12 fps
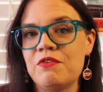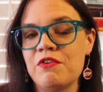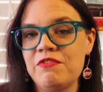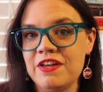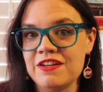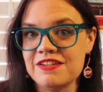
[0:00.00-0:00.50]

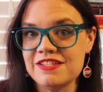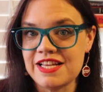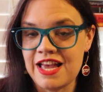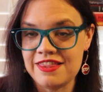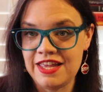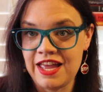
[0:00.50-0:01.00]
reveals
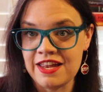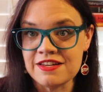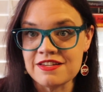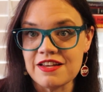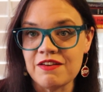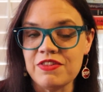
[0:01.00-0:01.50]
at the
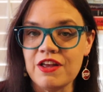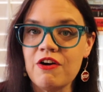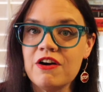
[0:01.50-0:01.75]
end of the